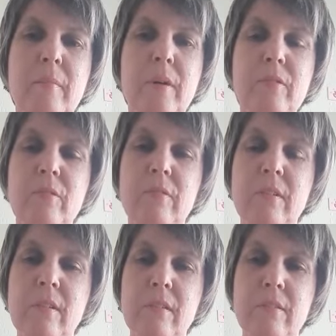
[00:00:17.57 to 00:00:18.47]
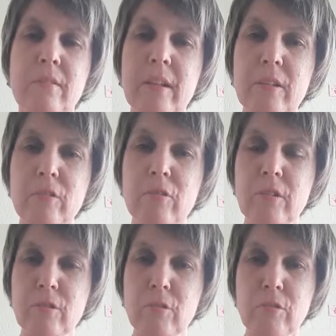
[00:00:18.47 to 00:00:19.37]
but the Sunday
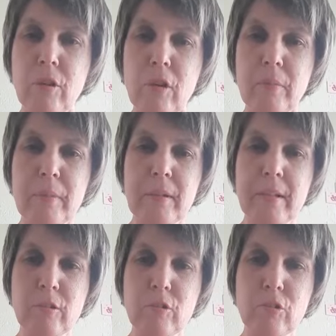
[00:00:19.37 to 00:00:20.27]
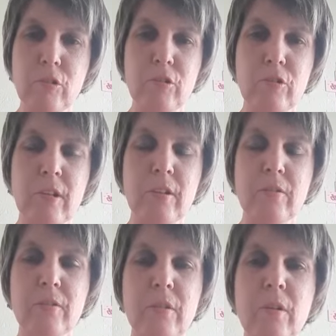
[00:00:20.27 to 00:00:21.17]
school is also open at the church,
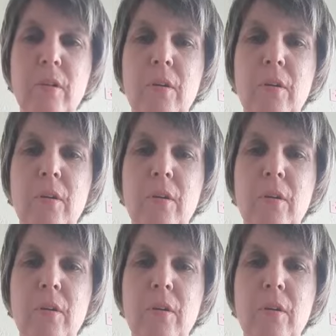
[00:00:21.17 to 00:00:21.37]
and